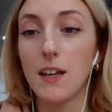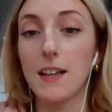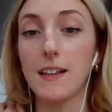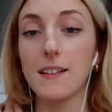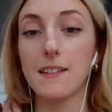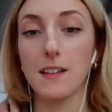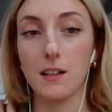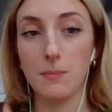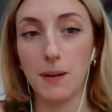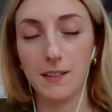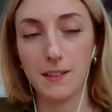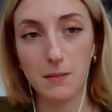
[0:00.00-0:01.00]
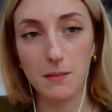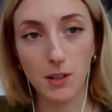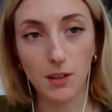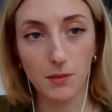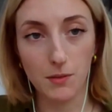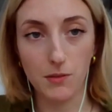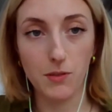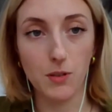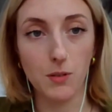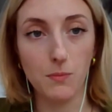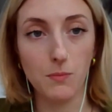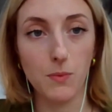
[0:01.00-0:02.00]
is the capacity market reform,